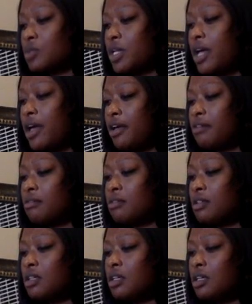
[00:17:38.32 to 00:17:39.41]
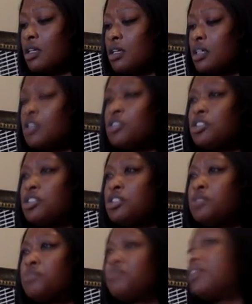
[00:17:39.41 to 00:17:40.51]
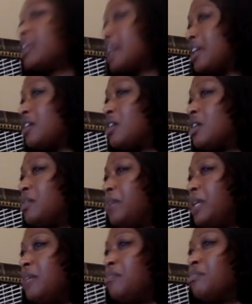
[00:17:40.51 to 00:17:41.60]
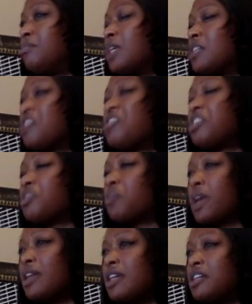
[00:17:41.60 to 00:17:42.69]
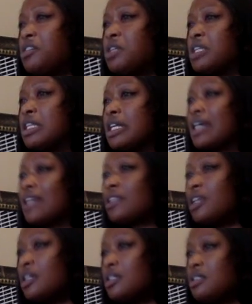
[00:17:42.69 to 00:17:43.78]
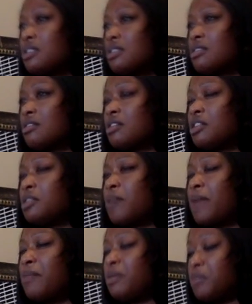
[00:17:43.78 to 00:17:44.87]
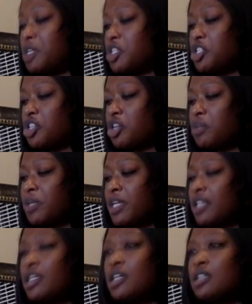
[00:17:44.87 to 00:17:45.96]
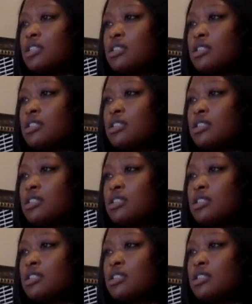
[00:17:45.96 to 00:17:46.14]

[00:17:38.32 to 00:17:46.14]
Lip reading: Okay. Do you feel like you could be, is there another way that you could look at this? Or you might be misinterpreting this?